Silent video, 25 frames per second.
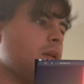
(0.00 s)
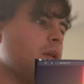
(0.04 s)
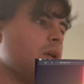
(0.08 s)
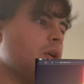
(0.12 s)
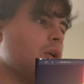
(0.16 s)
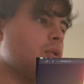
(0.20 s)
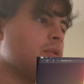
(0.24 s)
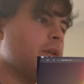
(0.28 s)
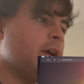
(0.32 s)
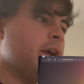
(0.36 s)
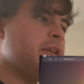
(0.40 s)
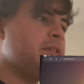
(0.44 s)

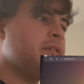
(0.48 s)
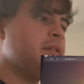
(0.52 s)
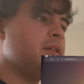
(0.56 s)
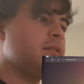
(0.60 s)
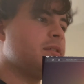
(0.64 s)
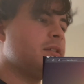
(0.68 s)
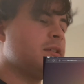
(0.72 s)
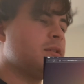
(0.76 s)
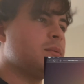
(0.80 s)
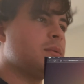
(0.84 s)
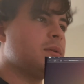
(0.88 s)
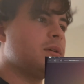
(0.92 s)

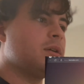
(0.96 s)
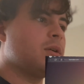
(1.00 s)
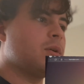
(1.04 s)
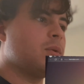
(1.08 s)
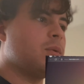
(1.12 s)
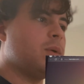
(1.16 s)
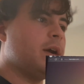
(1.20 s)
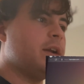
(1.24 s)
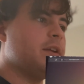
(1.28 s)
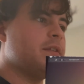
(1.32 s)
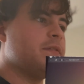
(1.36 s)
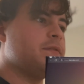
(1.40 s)
Granted, there were
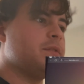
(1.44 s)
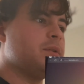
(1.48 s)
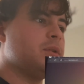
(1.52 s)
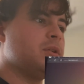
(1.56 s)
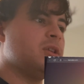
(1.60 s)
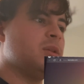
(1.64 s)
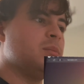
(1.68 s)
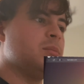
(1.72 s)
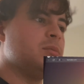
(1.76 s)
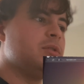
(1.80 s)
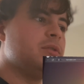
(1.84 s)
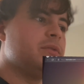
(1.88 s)
quite a few
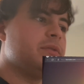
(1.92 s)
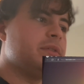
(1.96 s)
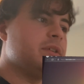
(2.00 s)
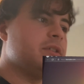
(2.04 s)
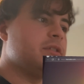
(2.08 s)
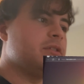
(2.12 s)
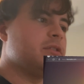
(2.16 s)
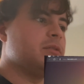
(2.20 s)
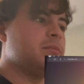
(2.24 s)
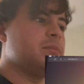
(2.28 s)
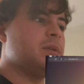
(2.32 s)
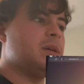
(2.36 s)
in the movie,
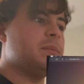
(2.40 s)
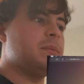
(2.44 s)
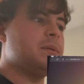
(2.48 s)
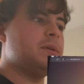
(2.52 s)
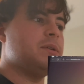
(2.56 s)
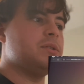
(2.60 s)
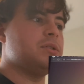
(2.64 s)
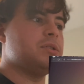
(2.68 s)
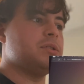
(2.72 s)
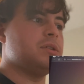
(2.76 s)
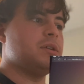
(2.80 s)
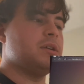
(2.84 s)
so maybe
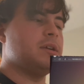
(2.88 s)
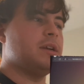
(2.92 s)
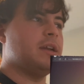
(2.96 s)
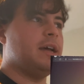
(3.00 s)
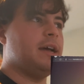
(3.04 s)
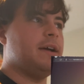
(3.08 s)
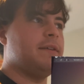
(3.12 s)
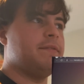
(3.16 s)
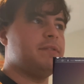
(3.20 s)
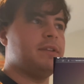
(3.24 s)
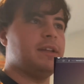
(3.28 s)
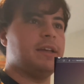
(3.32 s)
you shouldn't
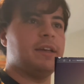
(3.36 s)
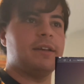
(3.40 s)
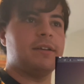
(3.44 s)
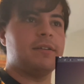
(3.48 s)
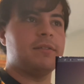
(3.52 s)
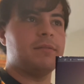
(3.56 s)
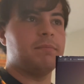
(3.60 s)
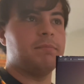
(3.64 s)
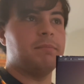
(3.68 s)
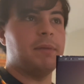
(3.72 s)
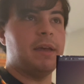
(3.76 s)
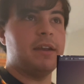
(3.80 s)
have, like,
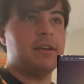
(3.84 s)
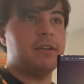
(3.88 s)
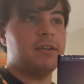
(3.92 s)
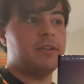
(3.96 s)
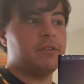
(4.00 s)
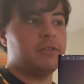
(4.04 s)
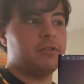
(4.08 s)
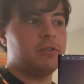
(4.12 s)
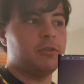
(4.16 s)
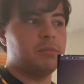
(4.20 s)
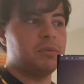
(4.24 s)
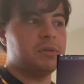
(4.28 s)
made it
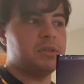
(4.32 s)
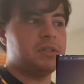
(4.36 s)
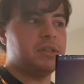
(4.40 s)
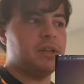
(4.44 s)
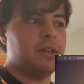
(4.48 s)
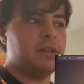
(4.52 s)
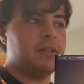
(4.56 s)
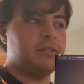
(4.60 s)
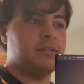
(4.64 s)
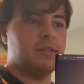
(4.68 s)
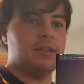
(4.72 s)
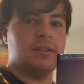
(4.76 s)
a super
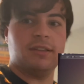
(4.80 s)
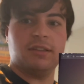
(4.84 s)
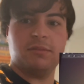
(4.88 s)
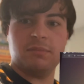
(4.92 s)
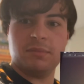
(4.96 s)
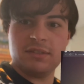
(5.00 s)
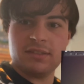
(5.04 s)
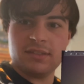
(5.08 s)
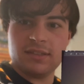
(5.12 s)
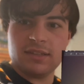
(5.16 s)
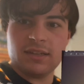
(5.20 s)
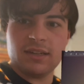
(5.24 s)
chase to
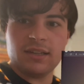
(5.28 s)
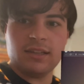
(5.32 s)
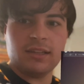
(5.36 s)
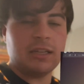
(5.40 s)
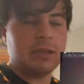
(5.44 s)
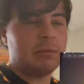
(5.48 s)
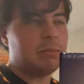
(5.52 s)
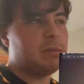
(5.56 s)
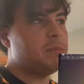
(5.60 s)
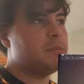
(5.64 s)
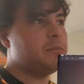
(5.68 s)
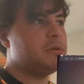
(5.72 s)
limit it a
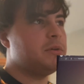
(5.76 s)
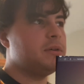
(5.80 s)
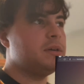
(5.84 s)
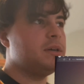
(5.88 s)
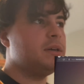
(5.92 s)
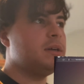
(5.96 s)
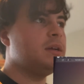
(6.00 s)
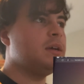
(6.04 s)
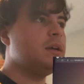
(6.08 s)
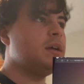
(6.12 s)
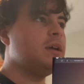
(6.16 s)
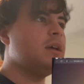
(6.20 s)
little bit
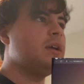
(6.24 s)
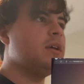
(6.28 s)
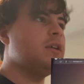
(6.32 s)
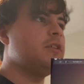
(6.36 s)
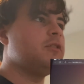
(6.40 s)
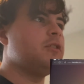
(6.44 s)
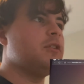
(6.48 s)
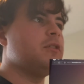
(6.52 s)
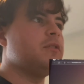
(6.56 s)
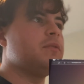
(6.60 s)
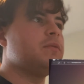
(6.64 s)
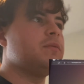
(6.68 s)
more.
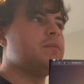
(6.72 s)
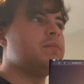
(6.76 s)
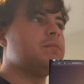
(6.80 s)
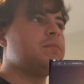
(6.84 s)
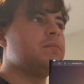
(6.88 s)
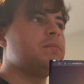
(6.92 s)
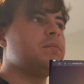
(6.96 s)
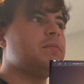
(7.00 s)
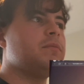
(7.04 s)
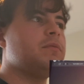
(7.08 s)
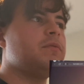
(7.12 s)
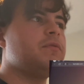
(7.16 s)
So,
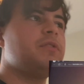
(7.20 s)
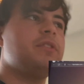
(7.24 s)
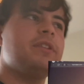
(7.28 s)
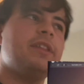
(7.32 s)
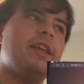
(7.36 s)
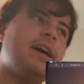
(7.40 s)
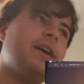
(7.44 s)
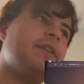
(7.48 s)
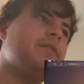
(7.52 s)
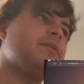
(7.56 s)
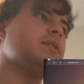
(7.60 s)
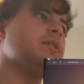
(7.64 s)
for
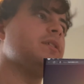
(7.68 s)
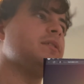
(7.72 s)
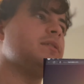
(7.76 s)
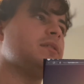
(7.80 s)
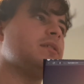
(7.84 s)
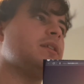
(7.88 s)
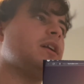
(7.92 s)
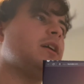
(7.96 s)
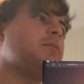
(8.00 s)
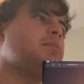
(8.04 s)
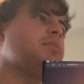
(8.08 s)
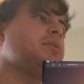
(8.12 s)
that
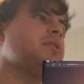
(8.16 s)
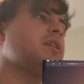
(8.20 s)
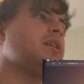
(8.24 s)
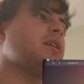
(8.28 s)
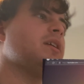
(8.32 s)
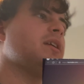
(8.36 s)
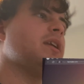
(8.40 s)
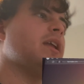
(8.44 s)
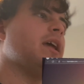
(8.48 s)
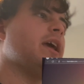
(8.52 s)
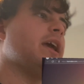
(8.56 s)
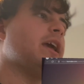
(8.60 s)
reason, I'll put it
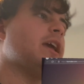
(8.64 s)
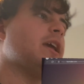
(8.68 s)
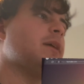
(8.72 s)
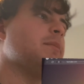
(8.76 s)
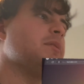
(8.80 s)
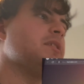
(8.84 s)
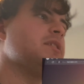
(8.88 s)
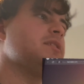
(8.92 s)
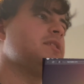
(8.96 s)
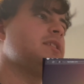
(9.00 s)
in A, but it's